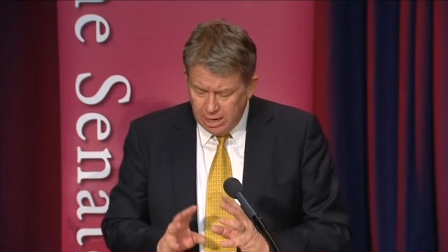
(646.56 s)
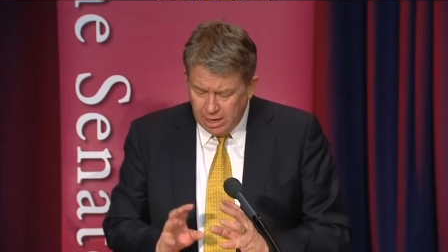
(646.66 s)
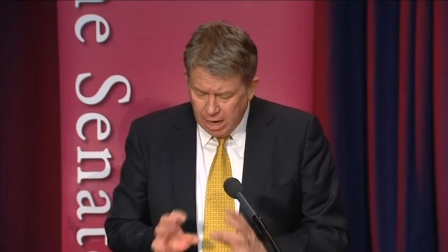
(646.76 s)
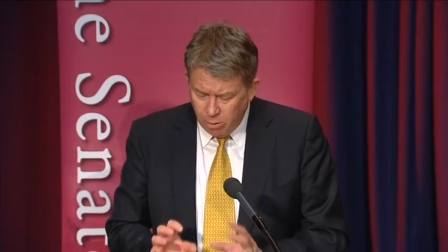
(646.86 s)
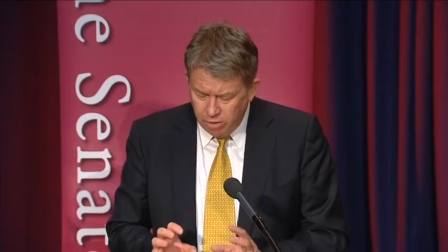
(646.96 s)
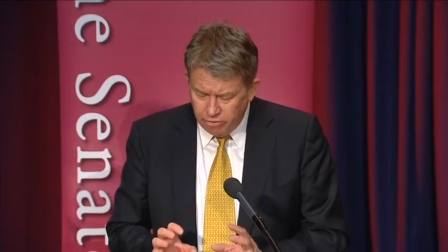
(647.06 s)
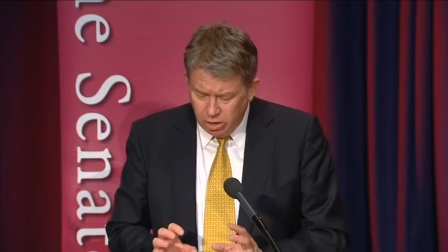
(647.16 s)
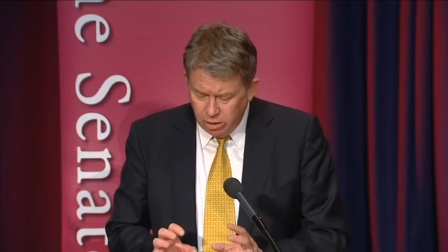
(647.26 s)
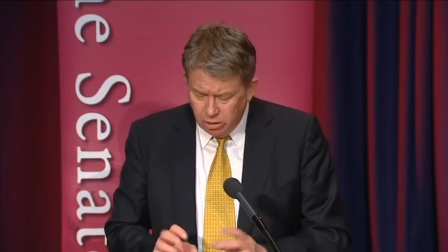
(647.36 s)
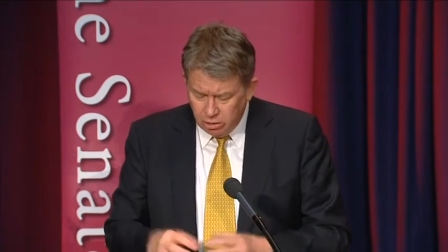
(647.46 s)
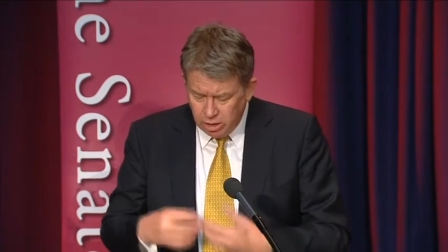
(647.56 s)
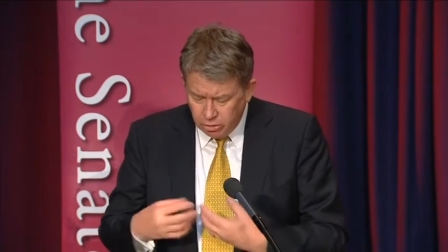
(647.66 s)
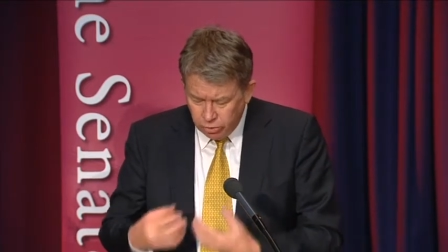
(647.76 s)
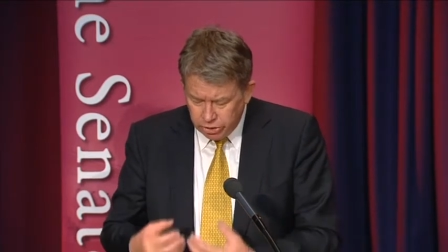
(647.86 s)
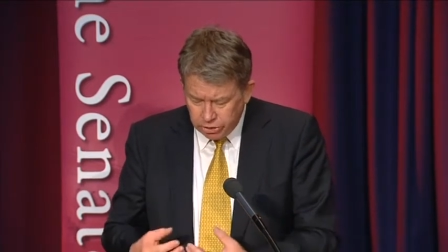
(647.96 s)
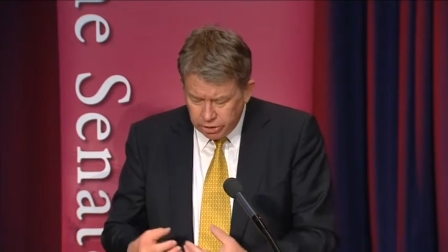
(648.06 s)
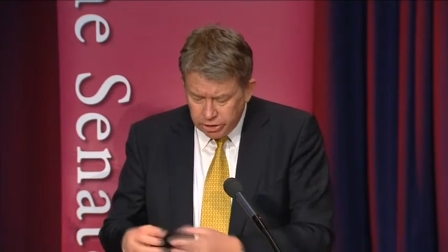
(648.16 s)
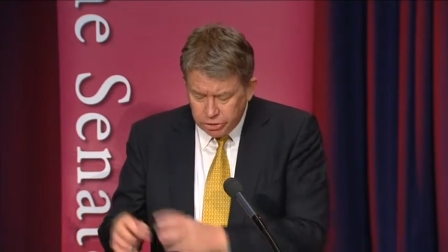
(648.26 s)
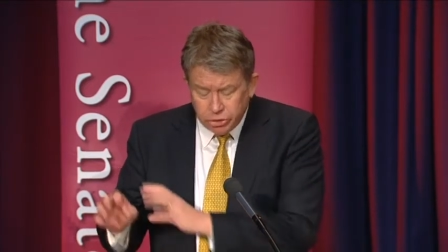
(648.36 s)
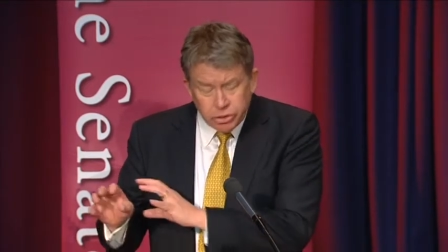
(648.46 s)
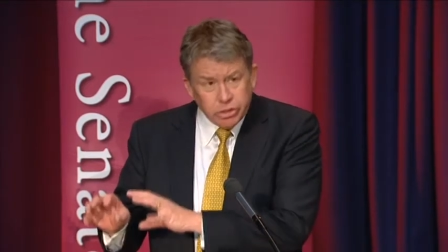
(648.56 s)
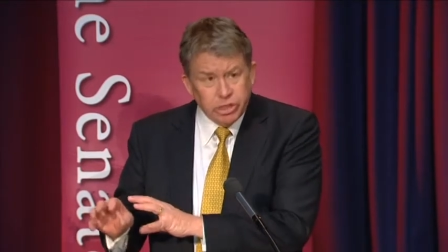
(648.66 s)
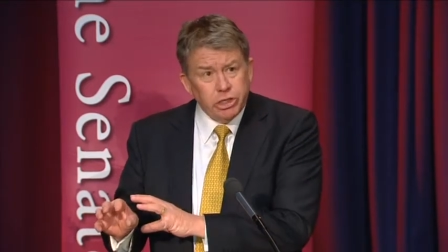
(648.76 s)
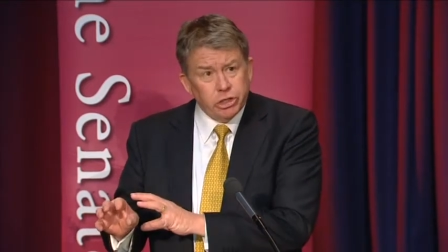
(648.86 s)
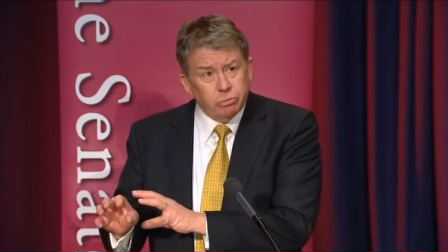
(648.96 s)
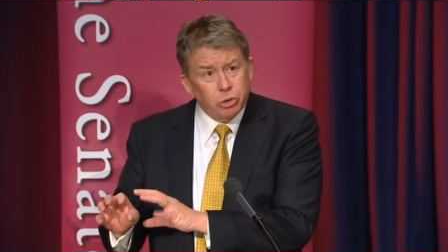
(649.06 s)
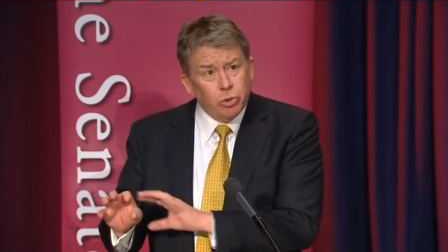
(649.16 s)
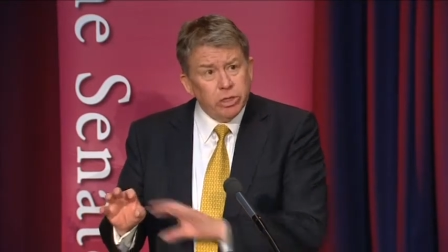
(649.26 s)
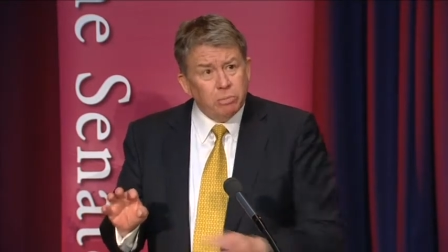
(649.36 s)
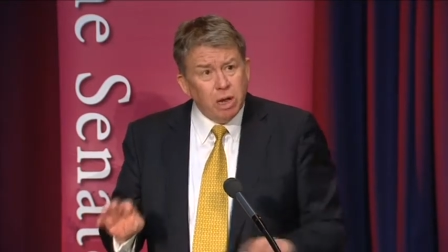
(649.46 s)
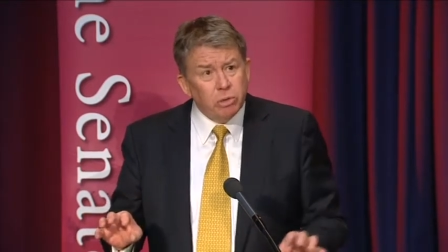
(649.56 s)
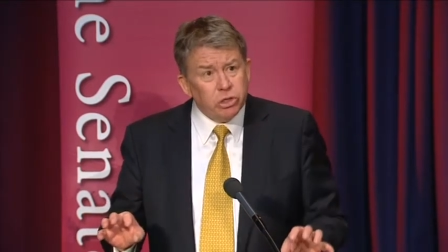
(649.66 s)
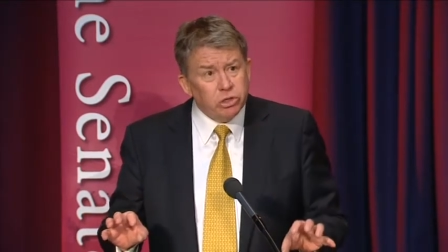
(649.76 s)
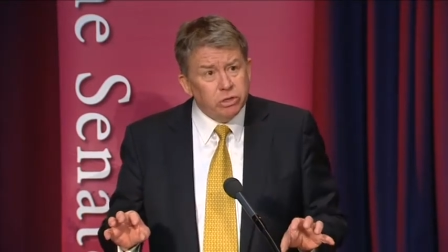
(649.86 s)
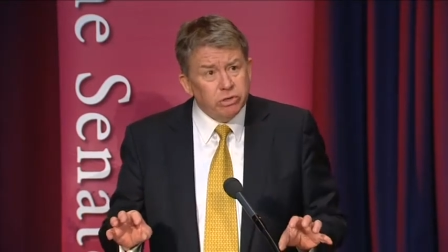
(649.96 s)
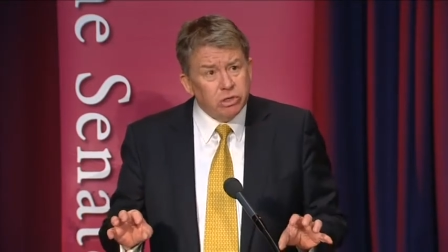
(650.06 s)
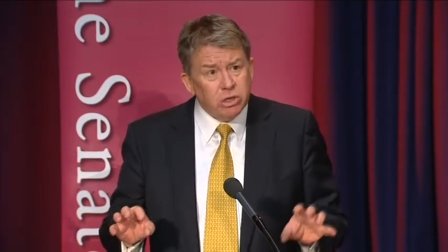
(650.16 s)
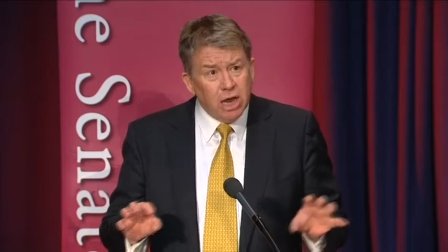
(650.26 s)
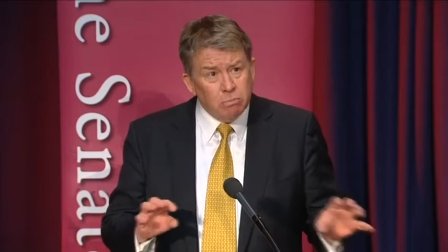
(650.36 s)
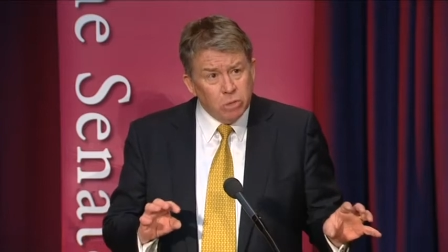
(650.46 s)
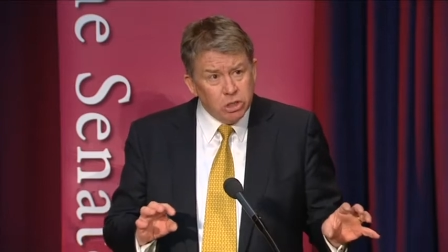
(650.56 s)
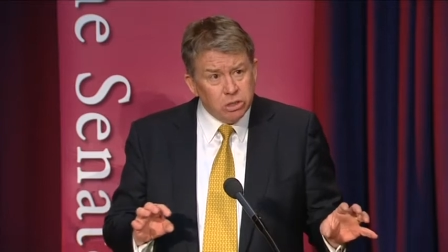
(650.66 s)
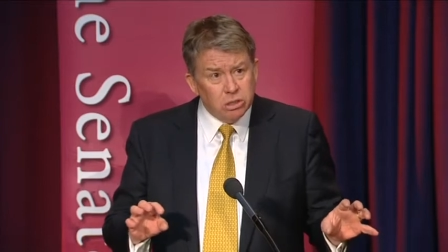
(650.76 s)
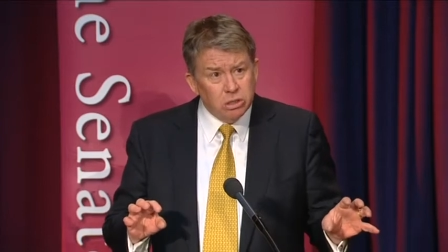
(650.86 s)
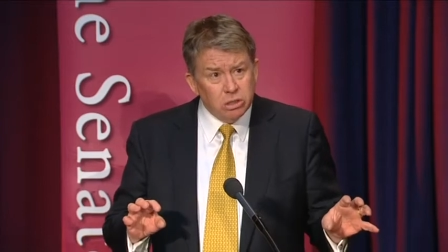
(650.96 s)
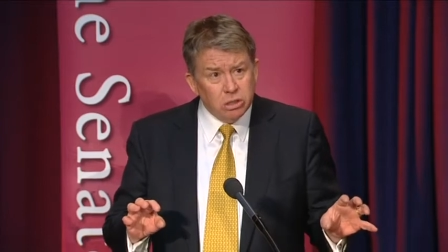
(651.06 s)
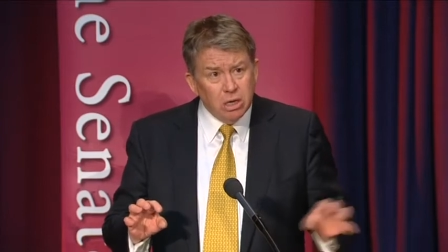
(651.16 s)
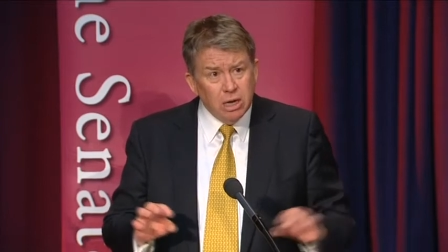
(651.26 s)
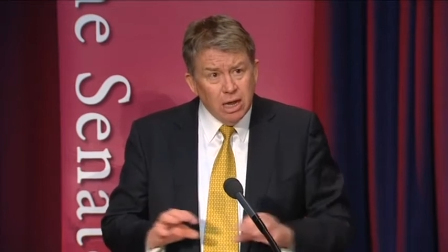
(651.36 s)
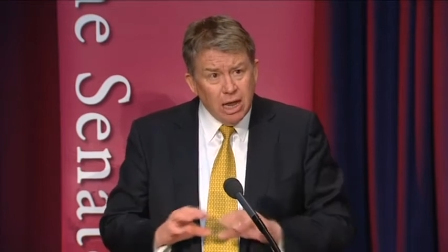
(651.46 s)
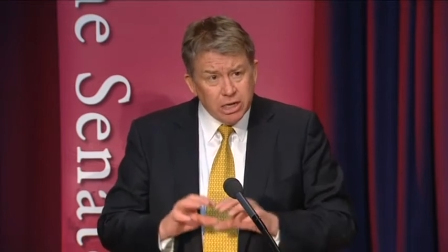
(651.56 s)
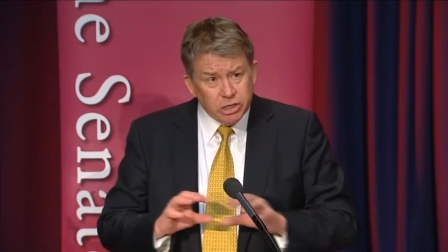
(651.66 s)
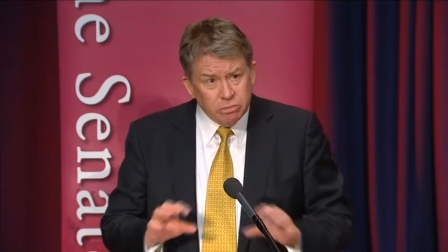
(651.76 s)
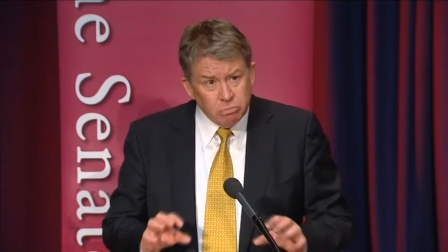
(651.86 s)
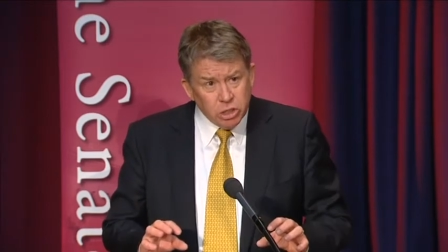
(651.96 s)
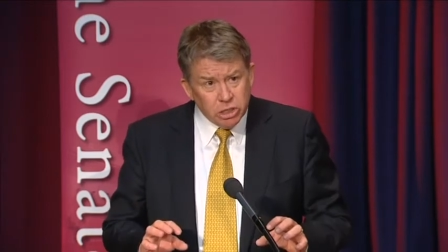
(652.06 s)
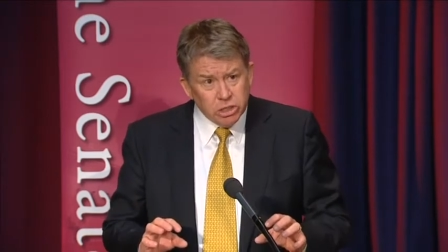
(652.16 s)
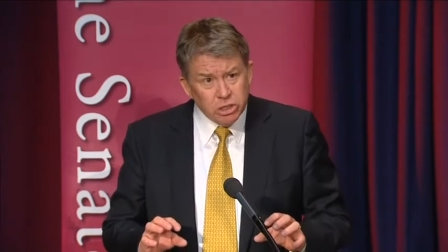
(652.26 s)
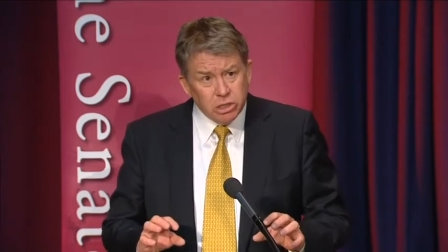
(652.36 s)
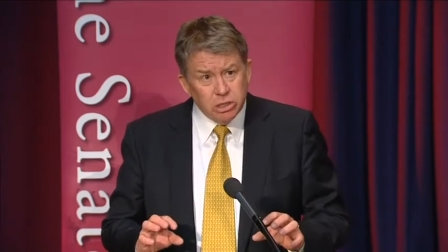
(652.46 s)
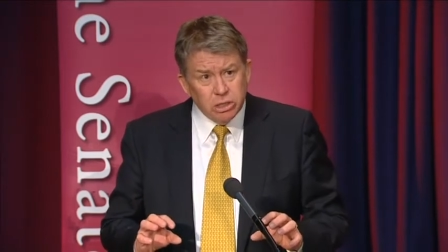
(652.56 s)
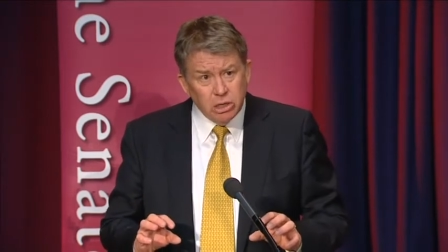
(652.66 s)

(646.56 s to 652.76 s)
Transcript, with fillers: However, in recent years, the distinction between the public service and ministers has diminished.